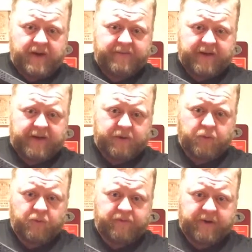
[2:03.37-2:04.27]
I've got a
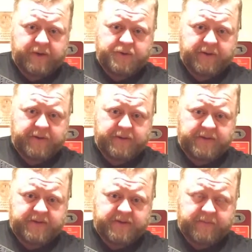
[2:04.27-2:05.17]
CoolFire Trainer
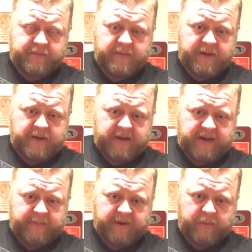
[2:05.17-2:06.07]
system
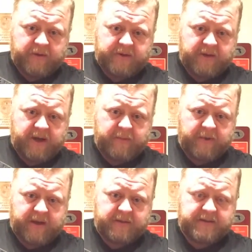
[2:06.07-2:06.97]
in my Wilson
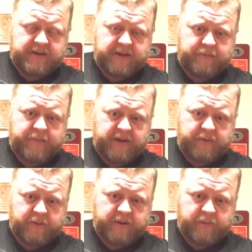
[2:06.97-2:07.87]
Combat SIG
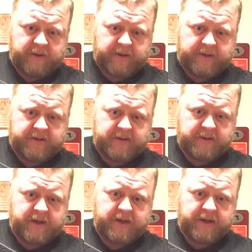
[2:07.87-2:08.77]
P320. This is the
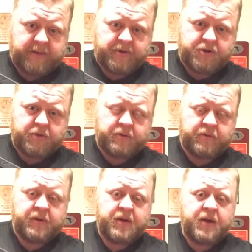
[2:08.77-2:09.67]
gun that I'll be
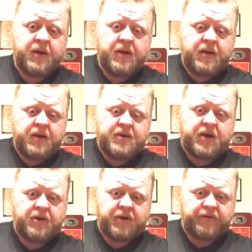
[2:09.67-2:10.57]
shooting
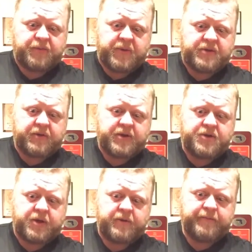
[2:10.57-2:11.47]
stock service pistol
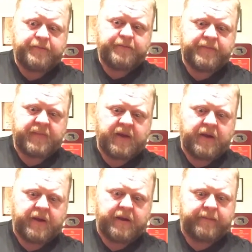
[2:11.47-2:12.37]
this year.
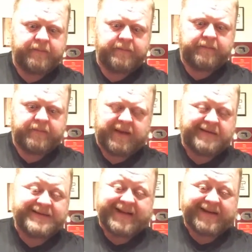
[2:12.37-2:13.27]

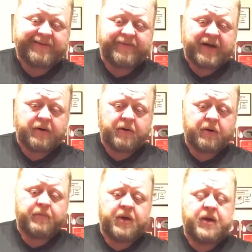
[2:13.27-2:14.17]
Outstanding
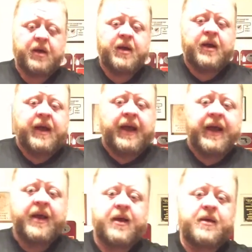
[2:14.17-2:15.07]
firearm.
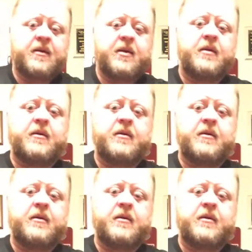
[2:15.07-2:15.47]
And